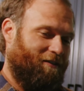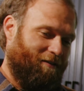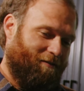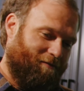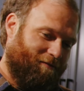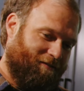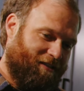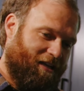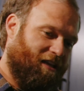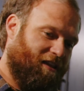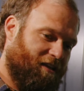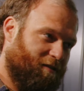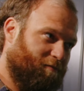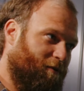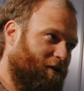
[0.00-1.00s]
they take
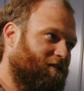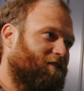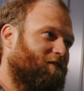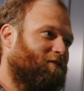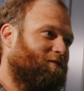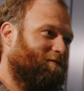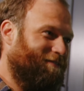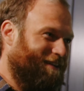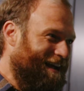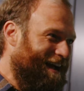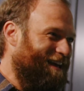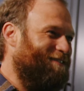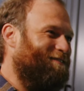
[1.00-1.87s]
the espresso, Got add it.